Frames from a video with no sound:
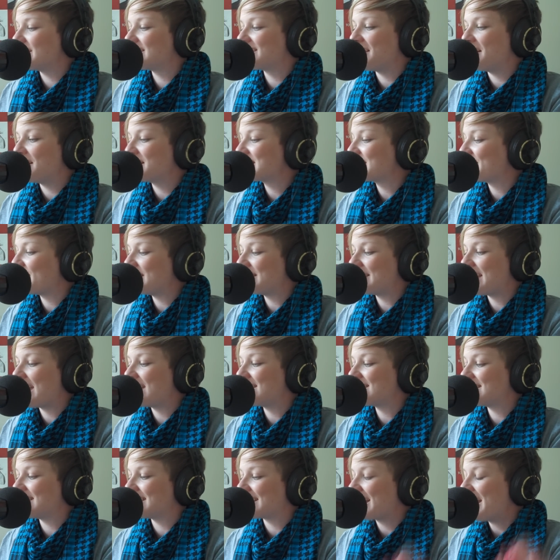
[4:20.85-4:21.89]
The song's
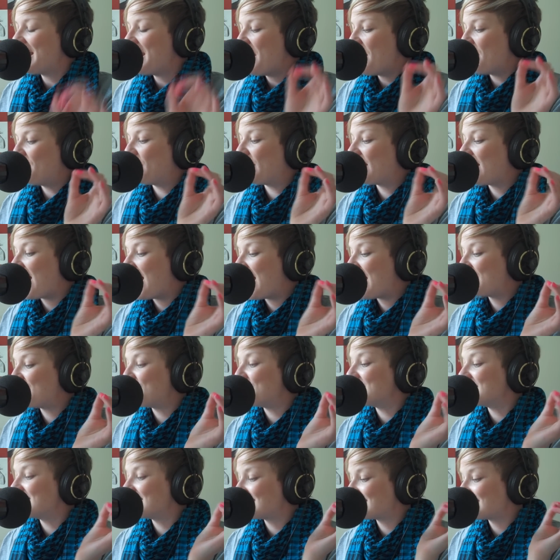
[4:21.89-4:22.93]
fantastic, but I
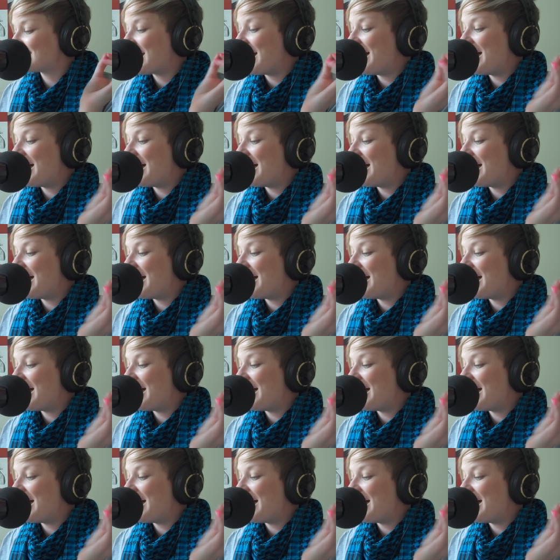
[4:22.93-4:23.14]
was.